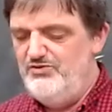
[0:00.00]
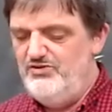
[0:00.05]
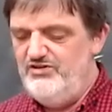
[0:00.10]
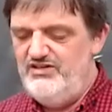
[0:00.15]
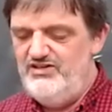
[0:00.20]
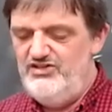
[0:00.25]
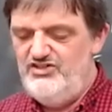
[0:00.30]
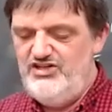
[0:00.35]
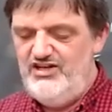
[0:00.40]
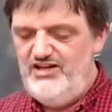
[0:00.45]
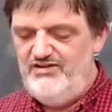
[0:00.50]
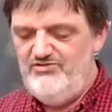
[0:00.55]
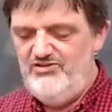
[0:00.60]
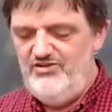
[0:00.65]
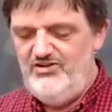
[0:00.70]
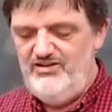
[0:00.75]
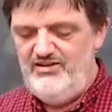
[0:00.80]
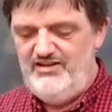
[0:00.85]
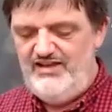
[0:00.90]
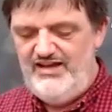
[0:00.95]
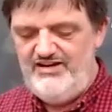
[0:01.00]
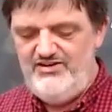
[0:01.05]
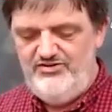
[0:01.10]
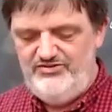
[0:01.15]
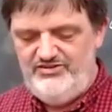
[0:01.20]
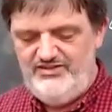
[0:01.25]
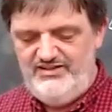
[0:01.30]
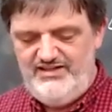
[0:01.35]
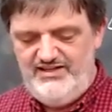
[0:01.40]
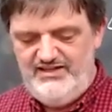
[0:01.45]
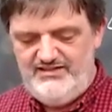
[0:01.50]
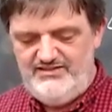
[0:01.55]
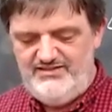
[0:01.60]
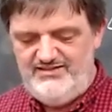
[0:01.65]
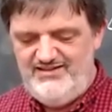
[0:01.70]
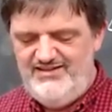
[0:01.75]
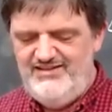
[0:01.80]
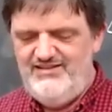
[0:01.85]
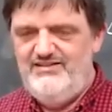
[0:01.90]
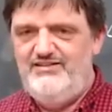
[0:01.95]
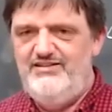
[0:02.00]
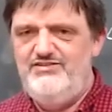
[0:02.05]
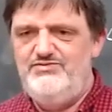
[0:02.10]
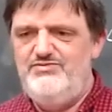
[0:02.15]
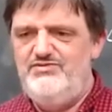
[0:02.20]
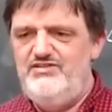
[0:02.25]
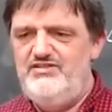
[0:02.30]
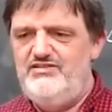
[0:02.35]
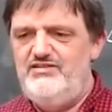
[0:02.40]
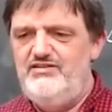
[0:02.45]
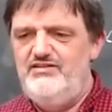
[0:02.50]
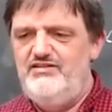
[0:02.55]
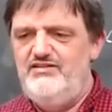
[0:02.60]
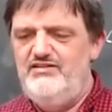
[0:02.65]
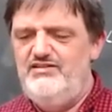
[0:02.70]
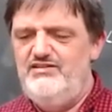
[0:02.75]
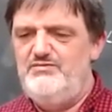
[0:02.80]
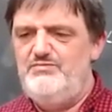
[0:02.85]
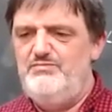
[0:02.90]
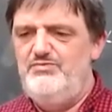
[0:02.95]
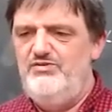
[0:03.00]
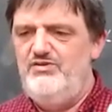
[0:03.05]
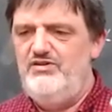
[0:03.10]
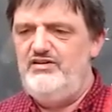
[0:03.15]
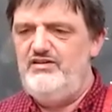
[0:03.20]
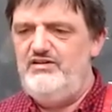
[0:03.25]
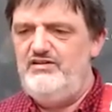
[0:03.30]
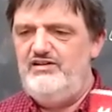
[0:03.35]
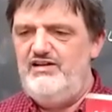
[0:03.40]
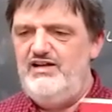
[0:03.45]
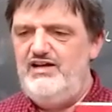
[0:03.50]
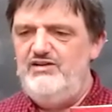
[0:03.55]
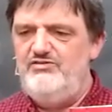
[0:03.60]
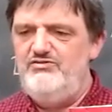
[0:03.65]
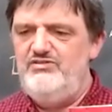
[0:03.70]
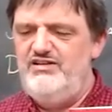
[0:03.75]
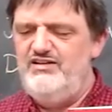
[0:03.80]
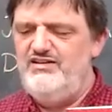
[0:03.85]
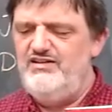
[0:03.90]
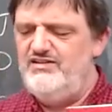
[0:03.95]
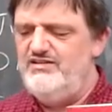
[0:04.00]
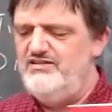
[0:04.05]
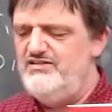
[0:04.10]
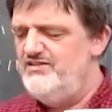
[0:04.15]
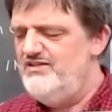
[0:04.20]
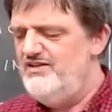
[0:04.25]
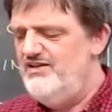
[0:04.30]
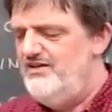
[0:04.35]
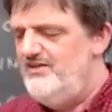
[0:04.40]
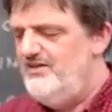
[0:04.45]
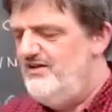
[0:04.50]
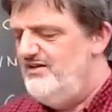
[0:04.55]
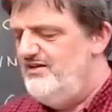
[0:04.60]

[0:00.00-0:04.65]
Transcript: book in general. I don't think this was this book how it is